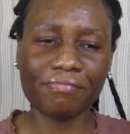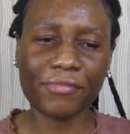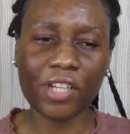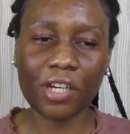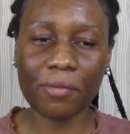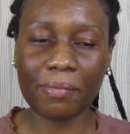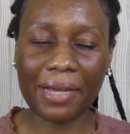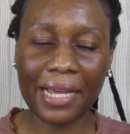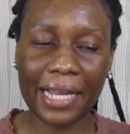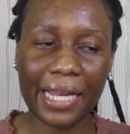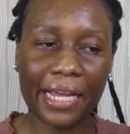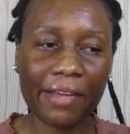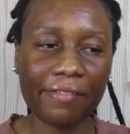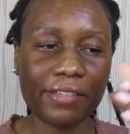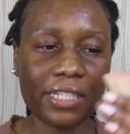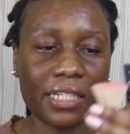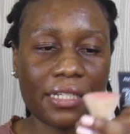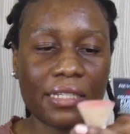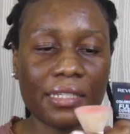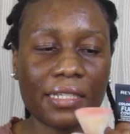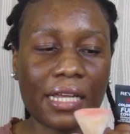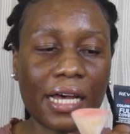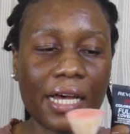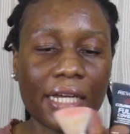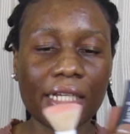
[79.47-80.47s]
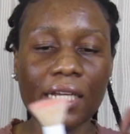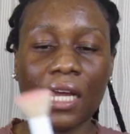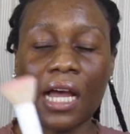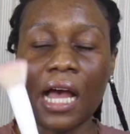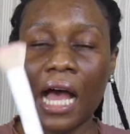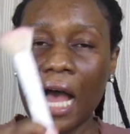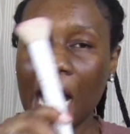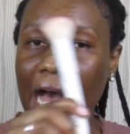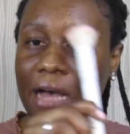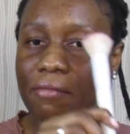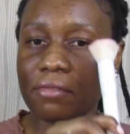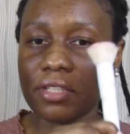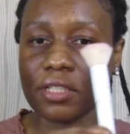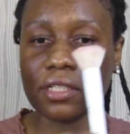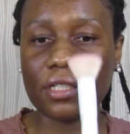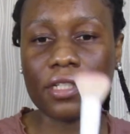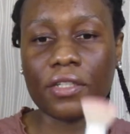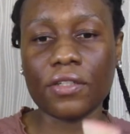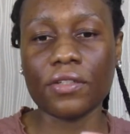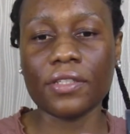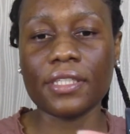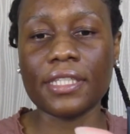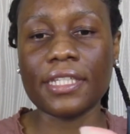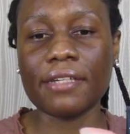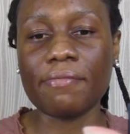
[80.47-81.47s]
on my left hand side, I'm
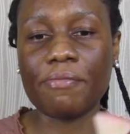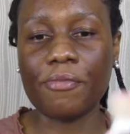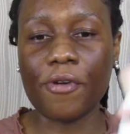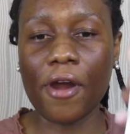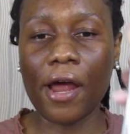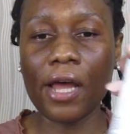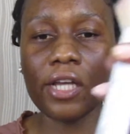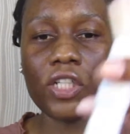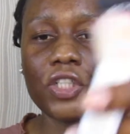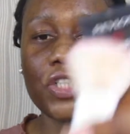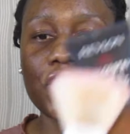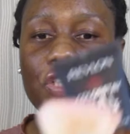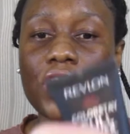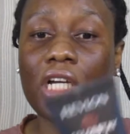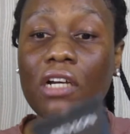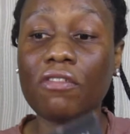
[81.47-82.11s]
gonna use the brush.